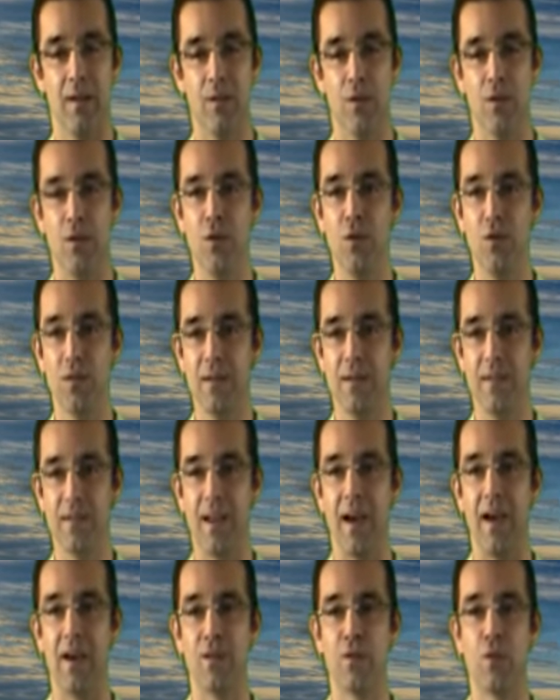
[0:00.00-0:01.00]
They're using these
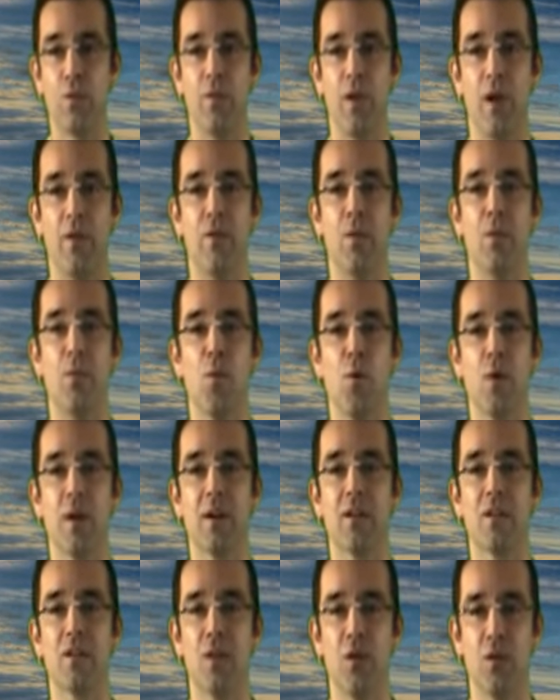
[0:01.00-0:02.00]
guys to apply for
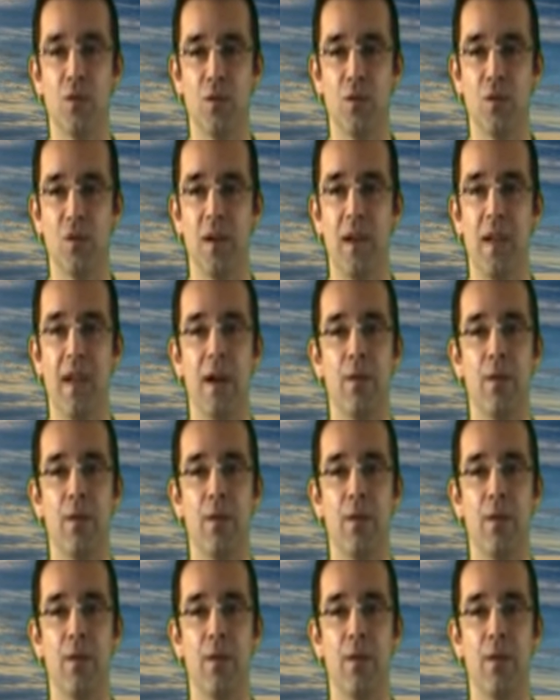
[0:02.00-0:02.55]
mortgage loans